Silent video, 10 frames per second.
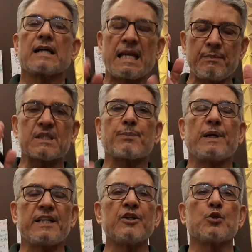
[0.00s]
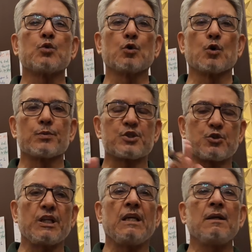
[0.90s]
can be split into two groups,
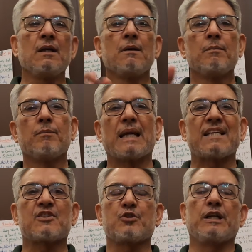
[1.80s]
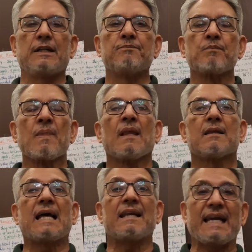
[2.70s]
3 plus 3.
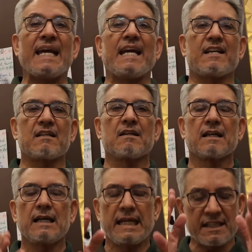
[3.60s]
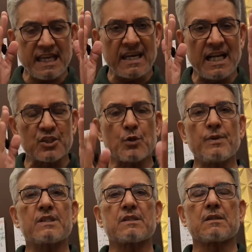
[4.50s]
Then 8. It can also
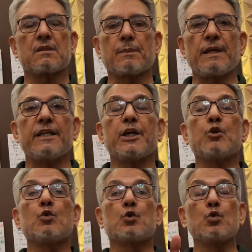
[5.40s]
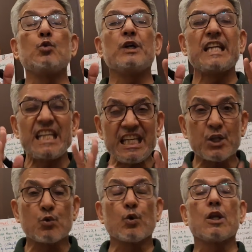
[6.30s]
be split into two
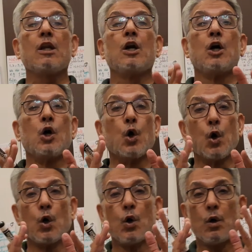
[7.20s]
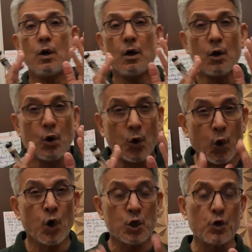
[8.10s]
equal
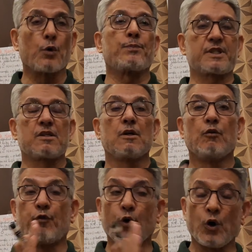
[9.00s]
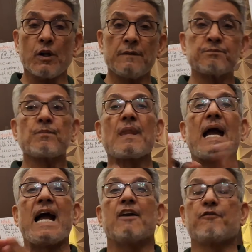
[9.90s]
whole groups, 4
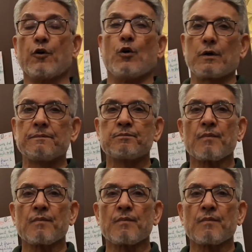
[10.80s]
and 4.